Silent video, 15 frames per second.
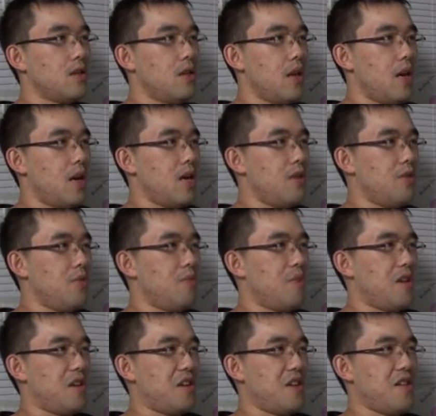Die, you
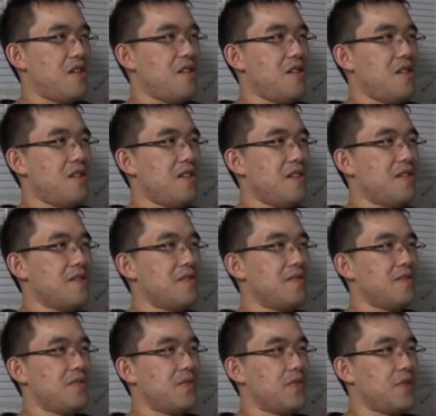monkey.
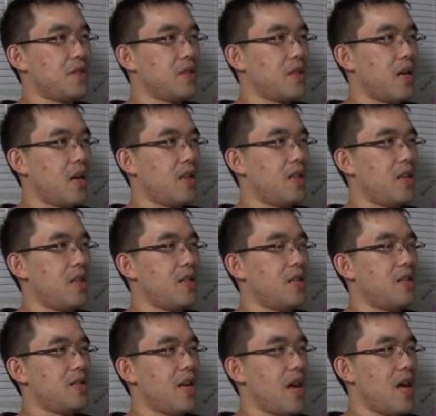And then
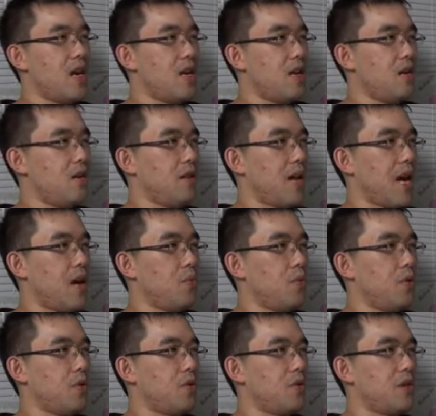there's the ant hill. I
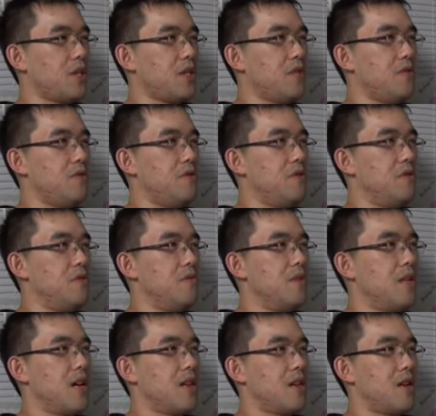will crush you to
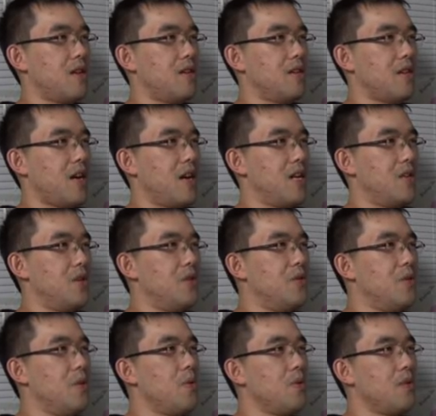death, cause I
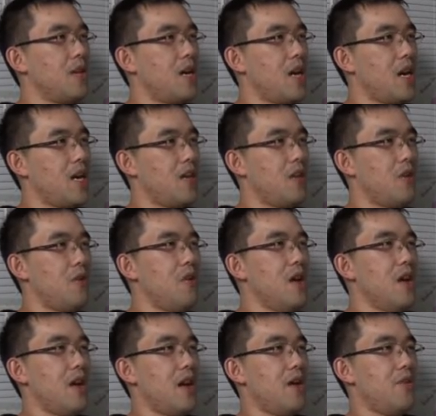don't like you
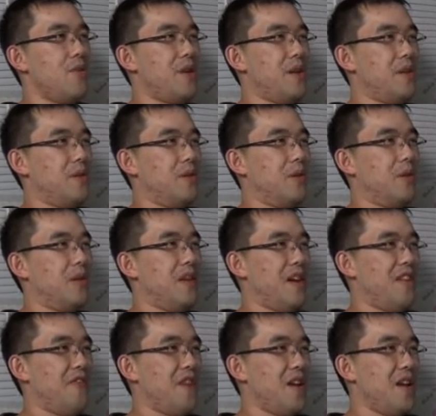in real
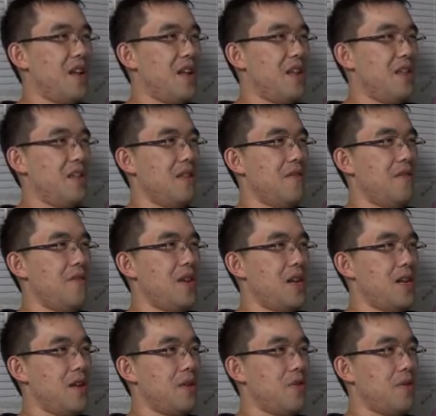life and in the
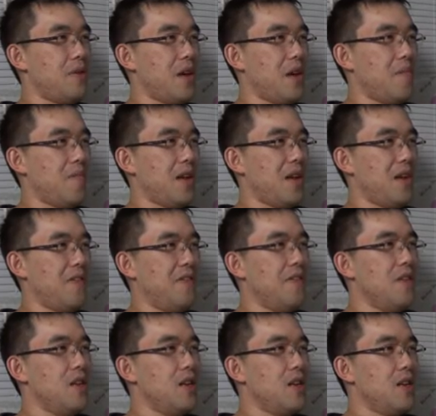video game life.
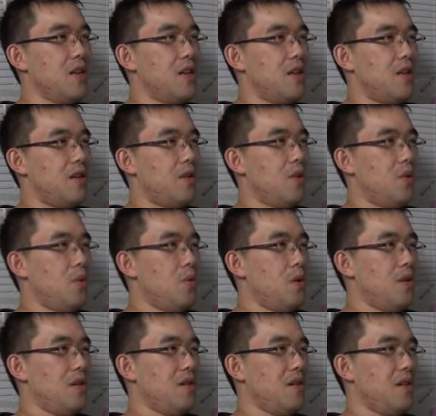No
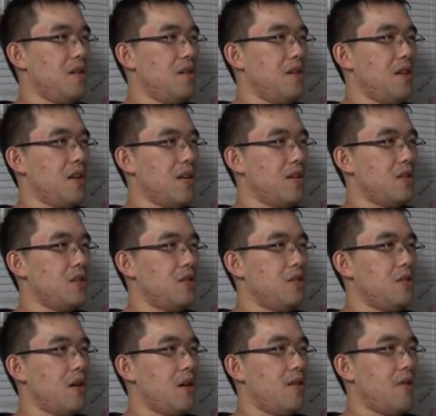one likes
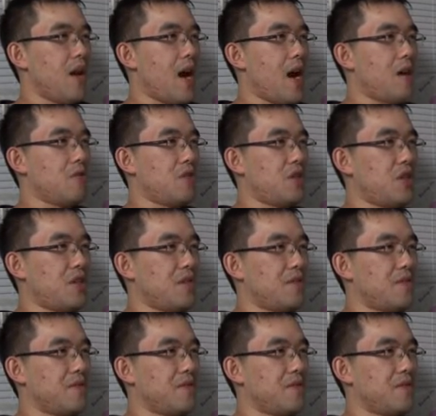you very. Ouch!